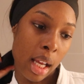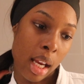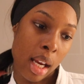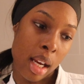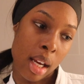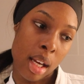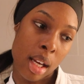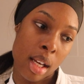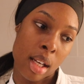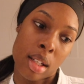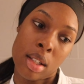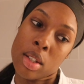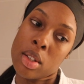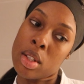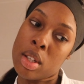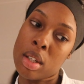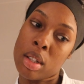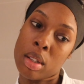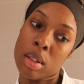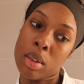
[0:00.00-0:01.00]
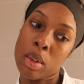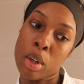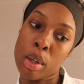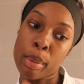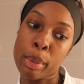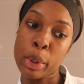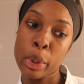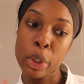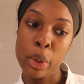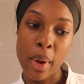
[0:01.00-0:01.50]
and you know
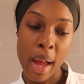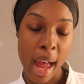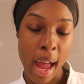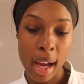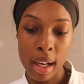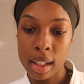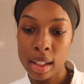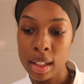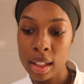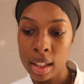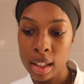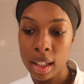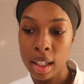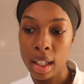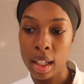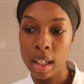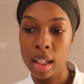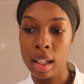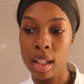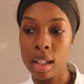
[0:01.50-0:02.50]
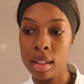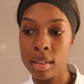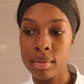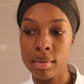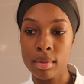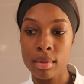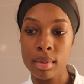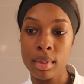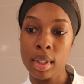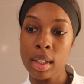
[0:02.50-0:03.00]
hormonal acne
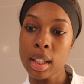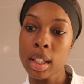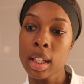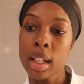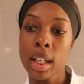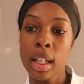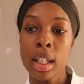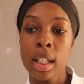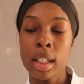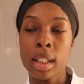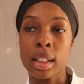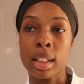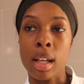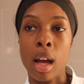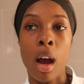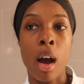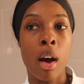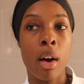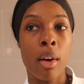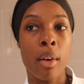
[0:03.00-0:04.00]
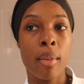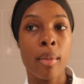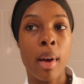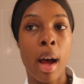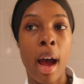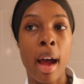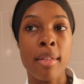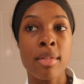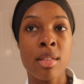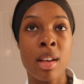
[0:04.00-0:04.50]
and y'all,
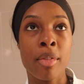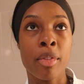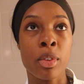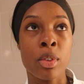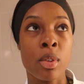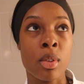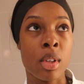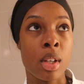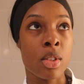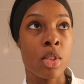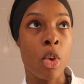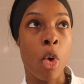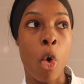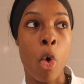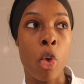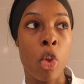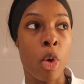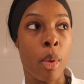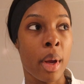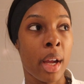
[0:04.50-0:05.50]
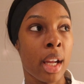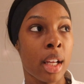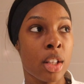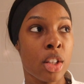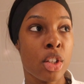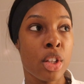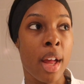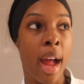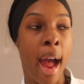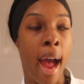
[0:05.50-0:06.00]
I've suffered through this all the way
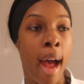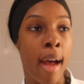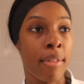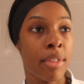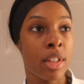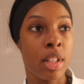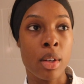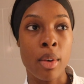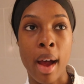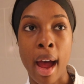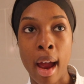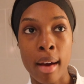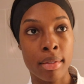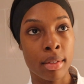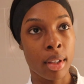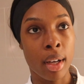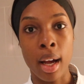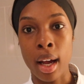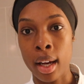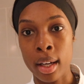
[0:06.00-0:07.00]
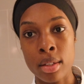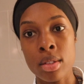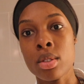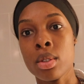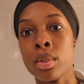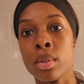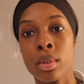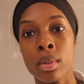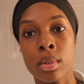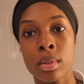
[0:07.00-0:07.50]
to after high
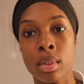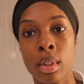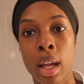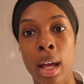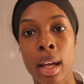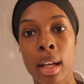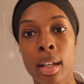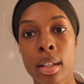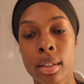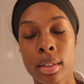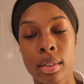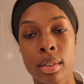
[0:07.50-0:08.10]
school, like